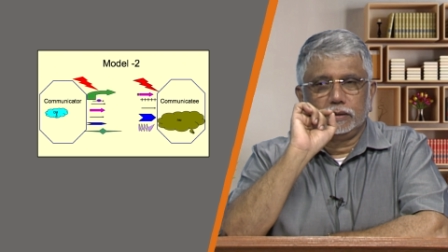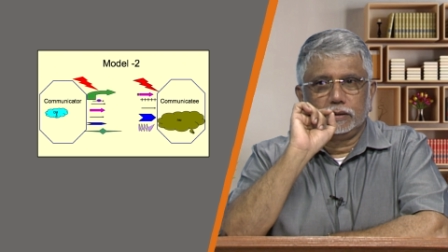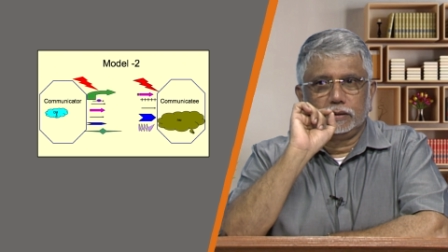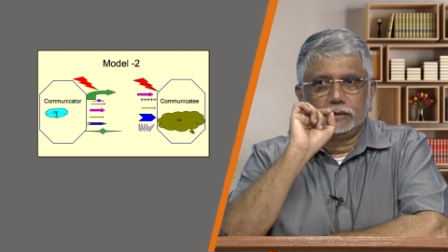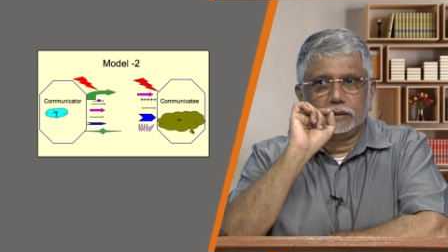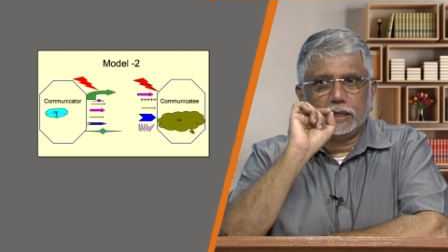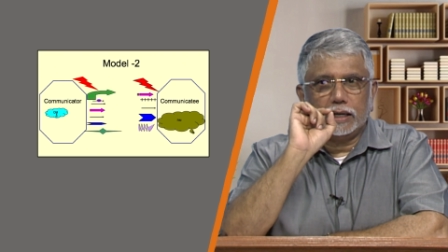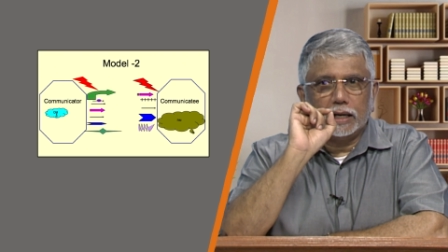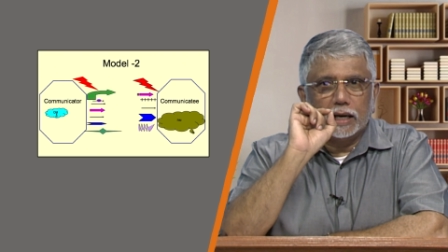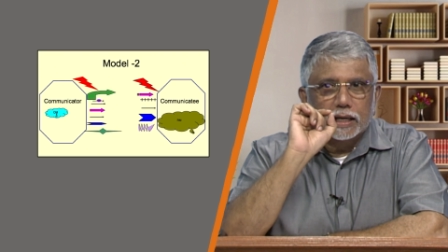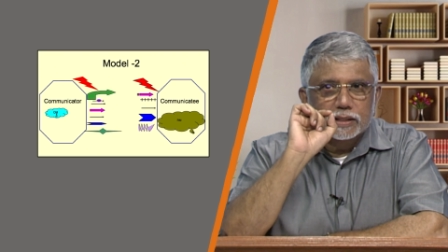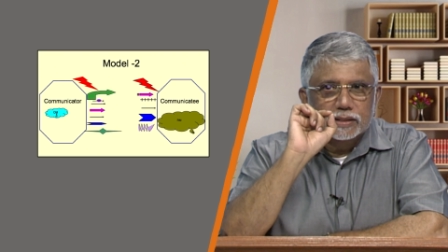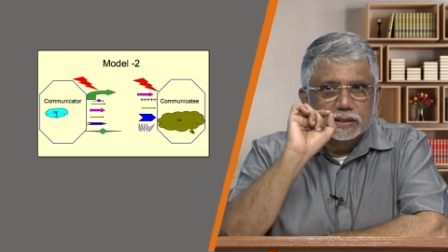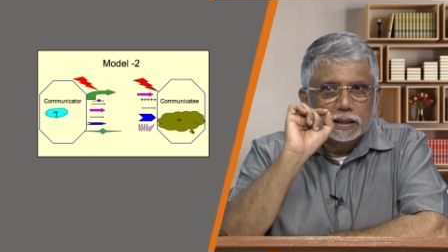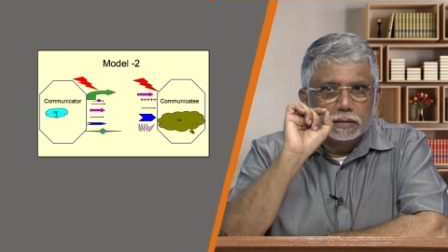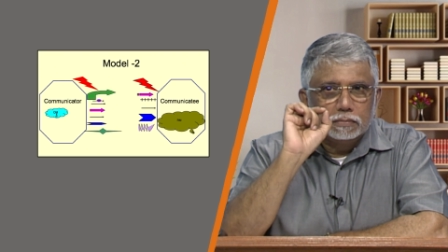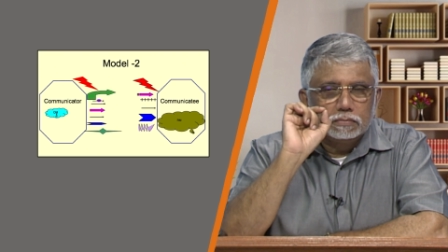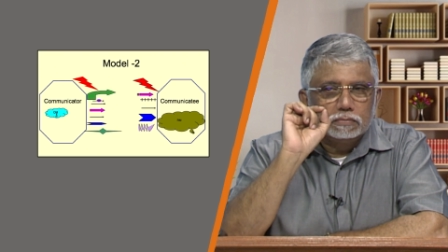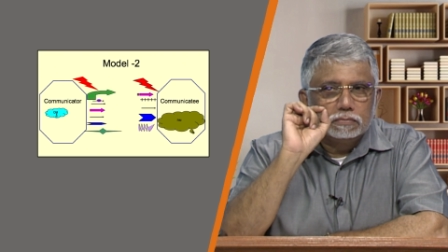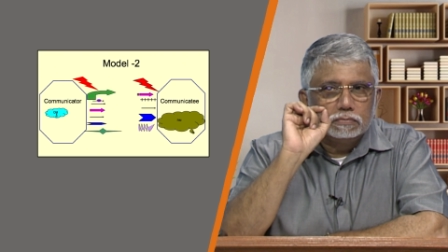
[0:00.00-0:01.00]
there are
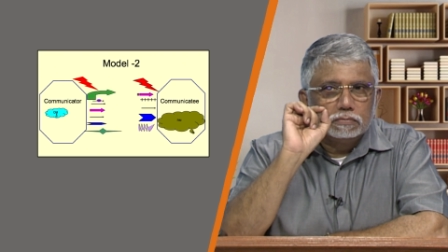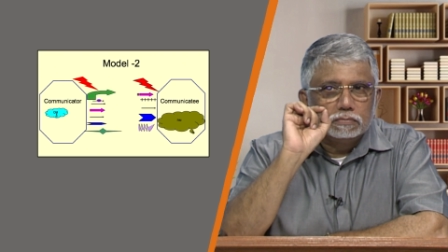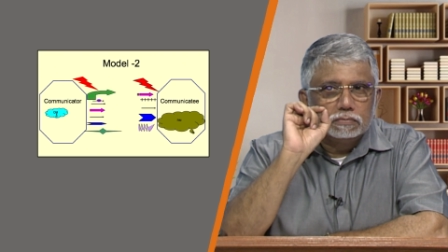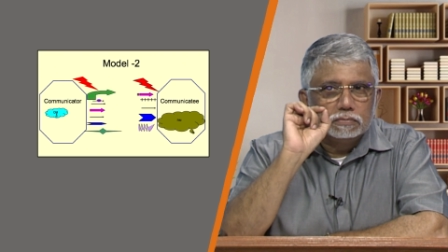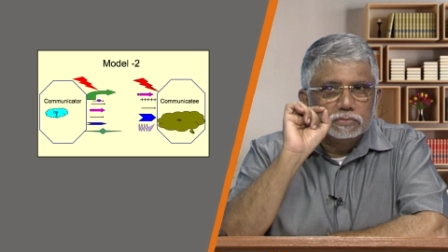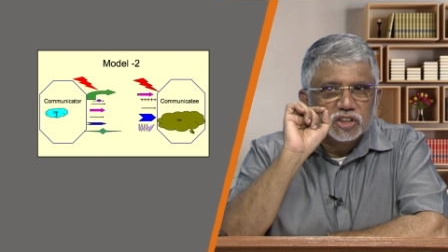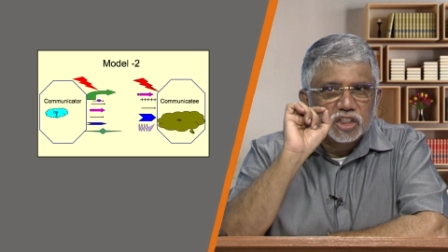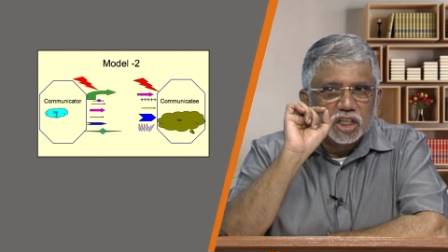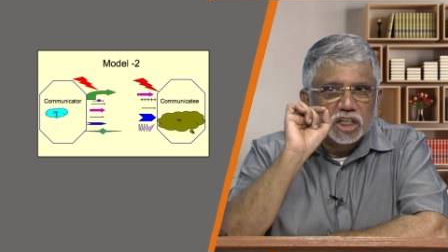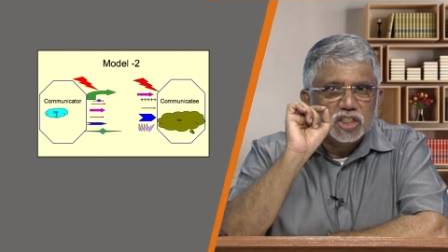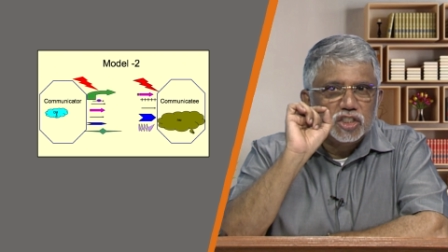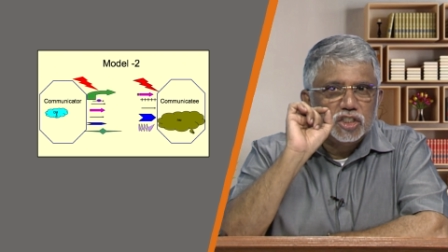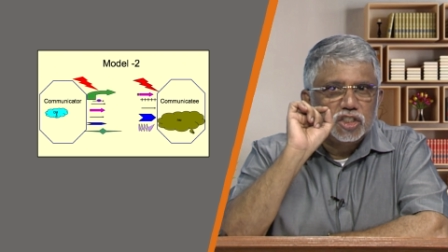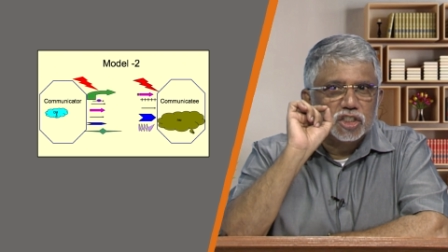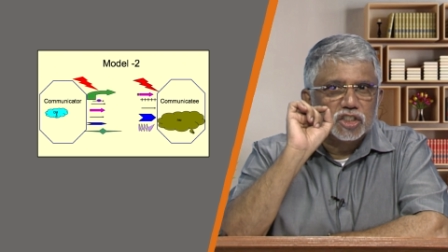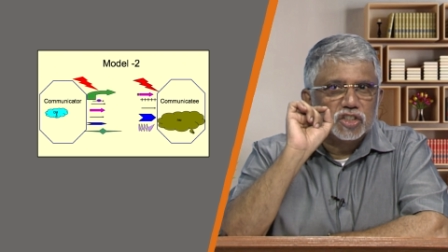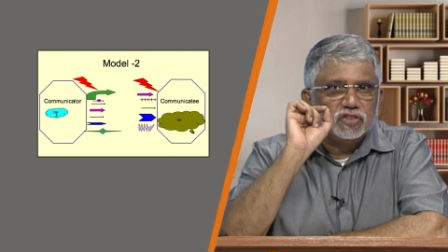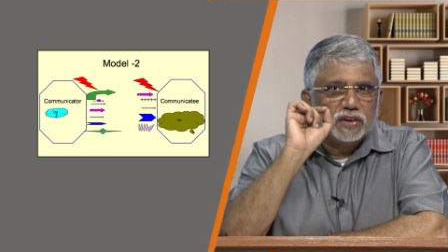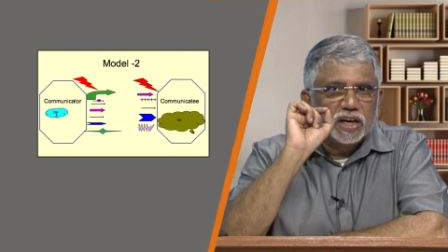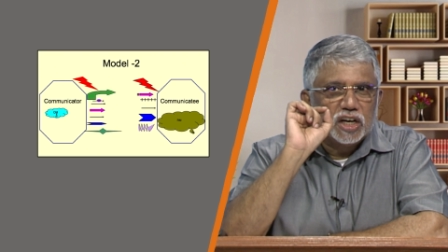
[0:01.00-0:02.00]
some
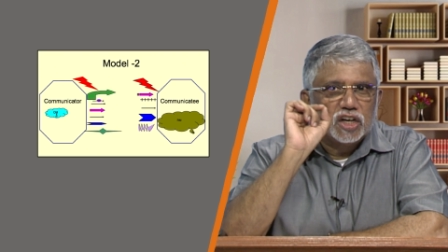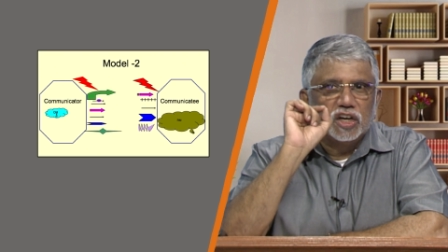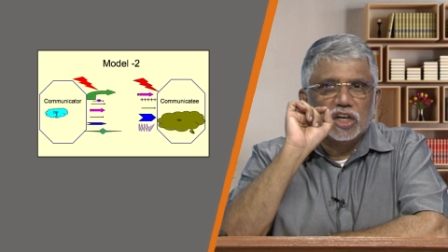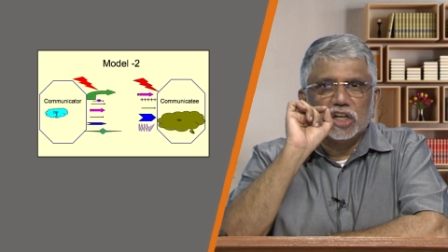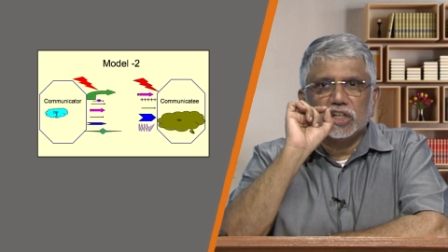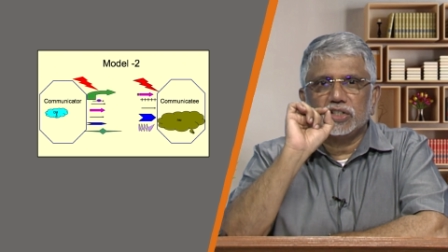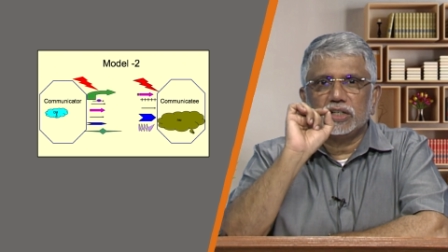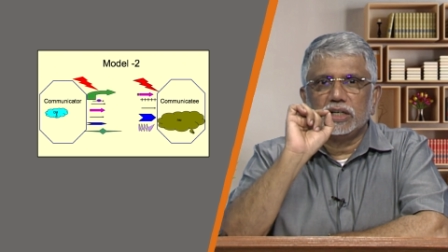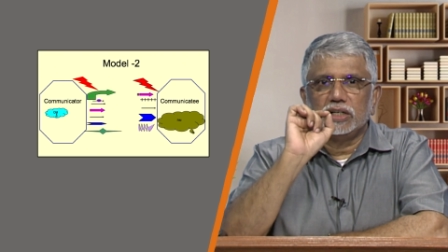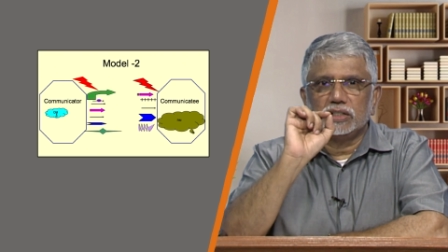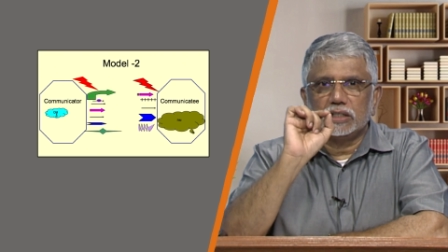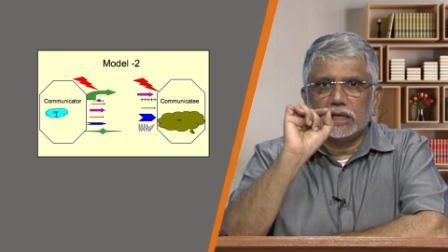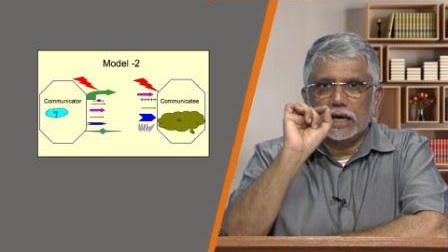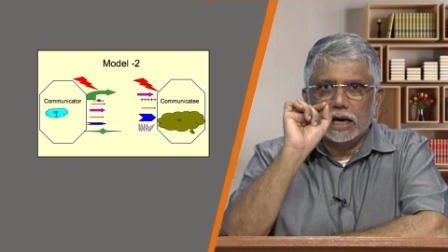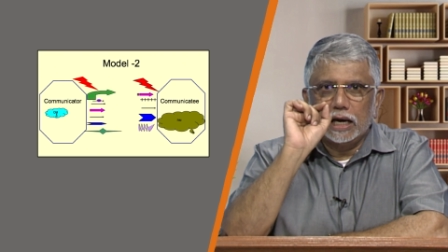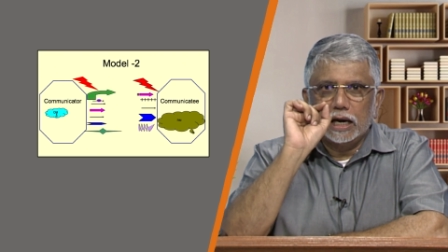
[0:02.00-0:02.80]
changes, variations.